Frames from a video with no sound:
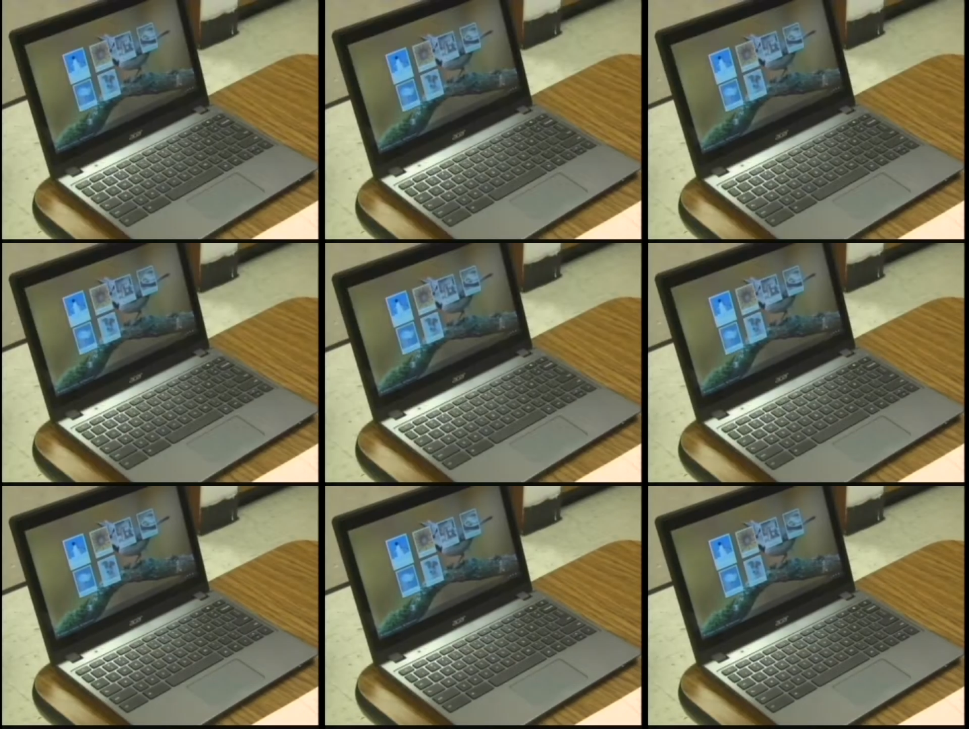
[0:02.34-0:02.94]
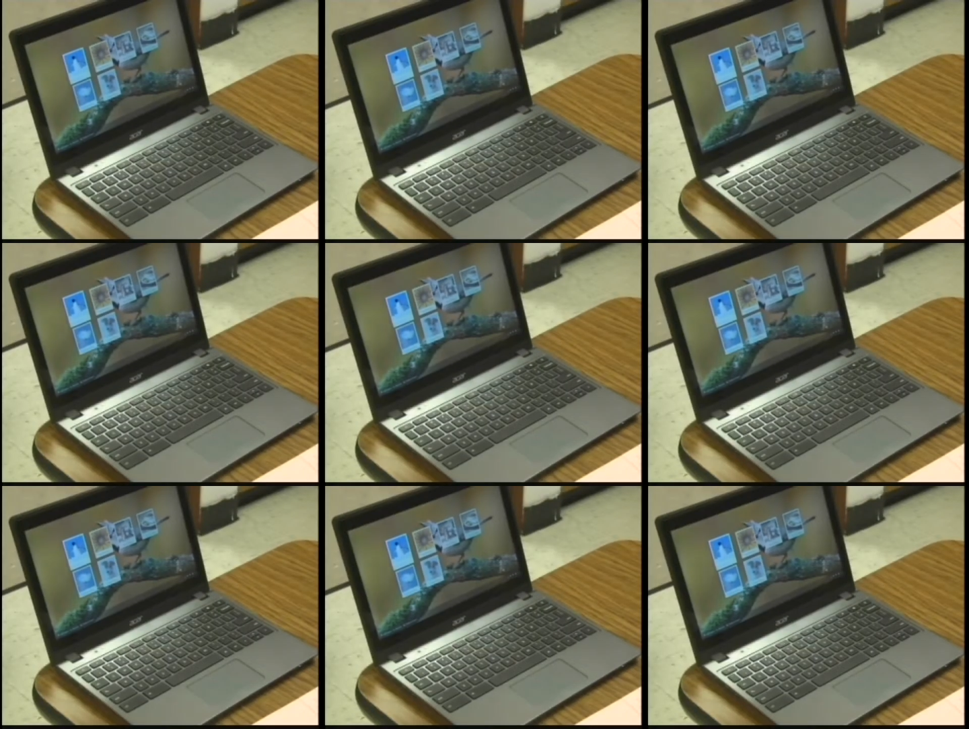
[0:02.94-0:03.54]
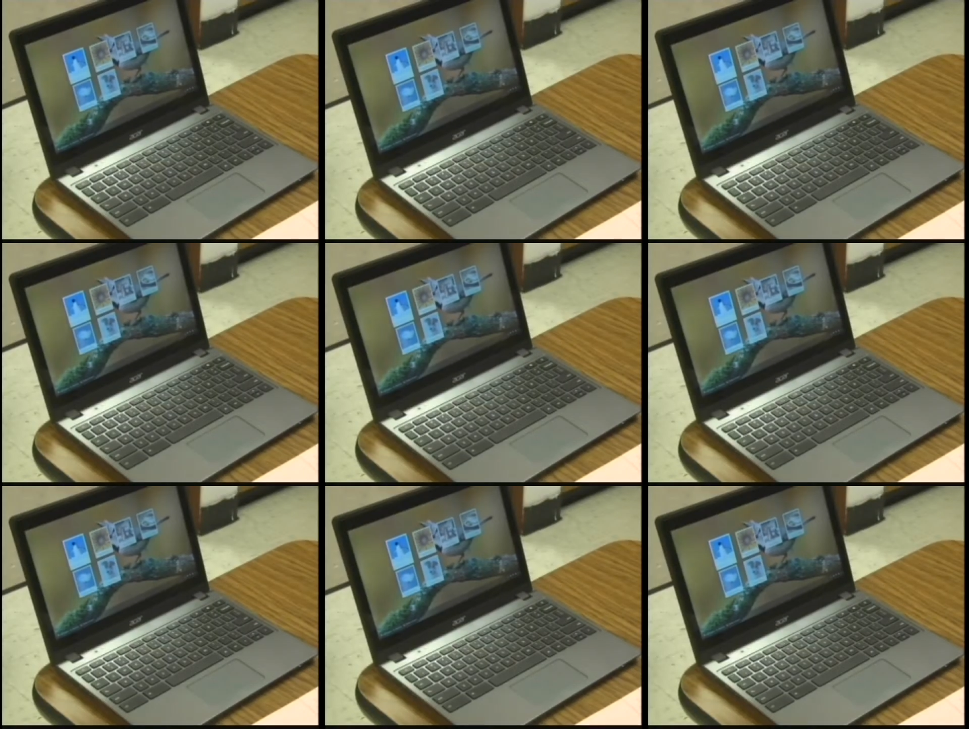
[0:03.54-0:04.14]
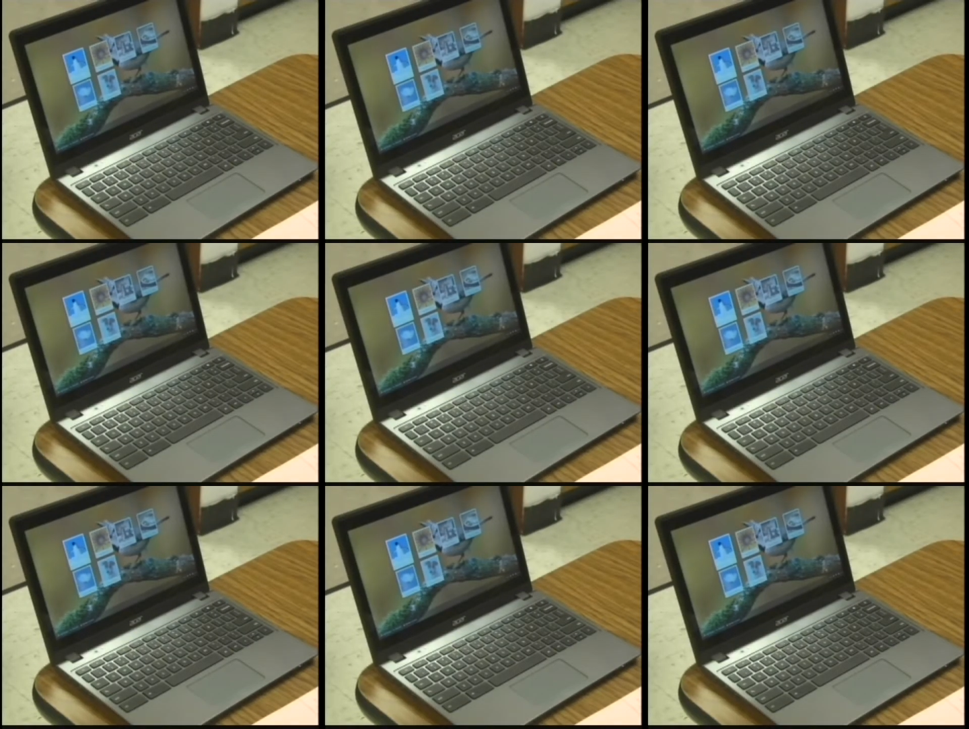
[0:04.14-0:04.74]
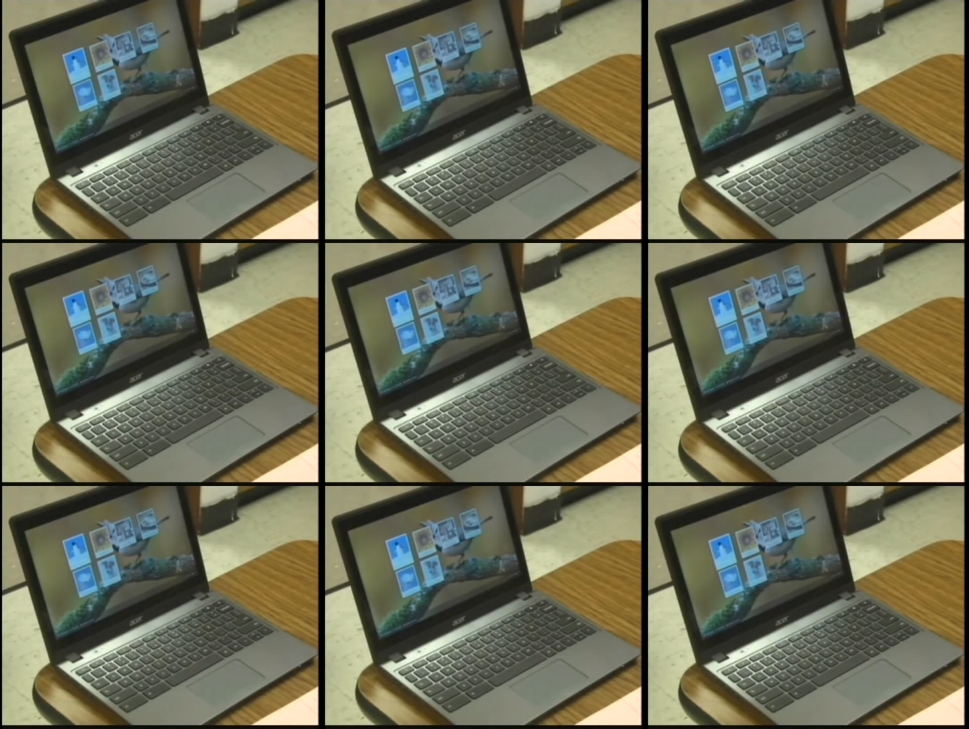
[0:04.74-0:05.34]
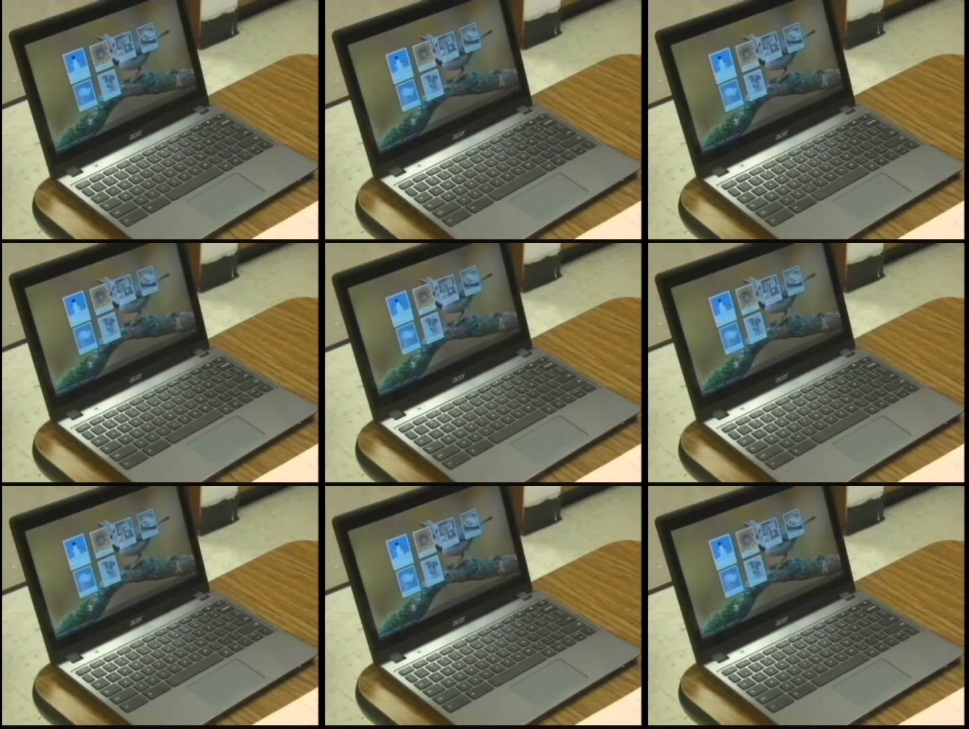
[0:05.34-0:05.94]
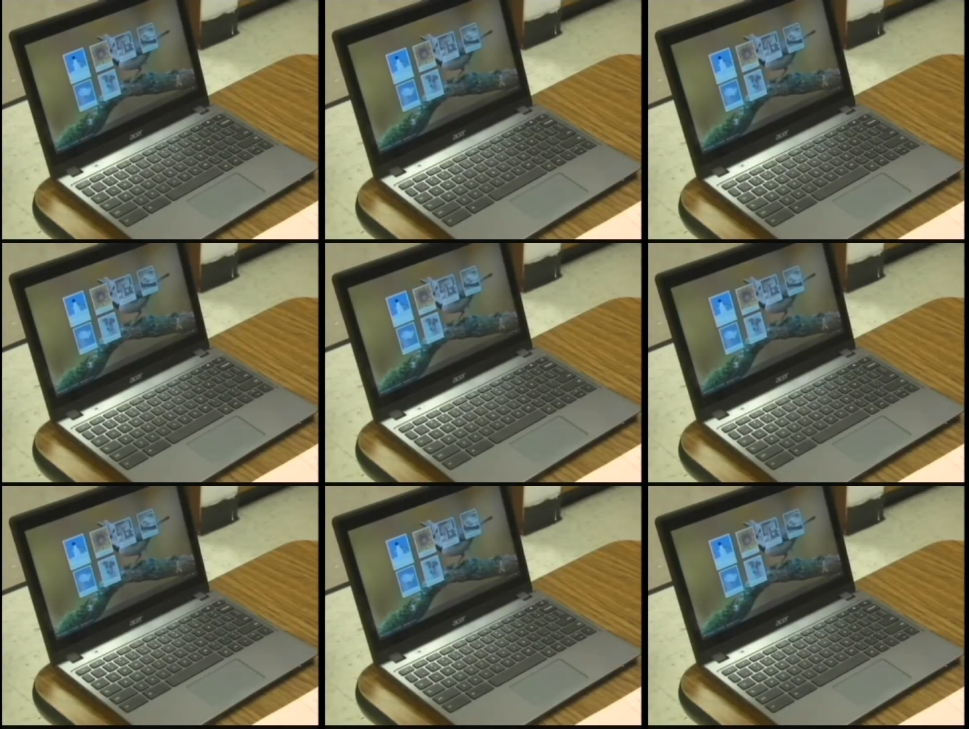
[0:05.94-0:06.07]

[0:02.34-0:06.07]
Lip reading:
Nobody's mouth can be seen.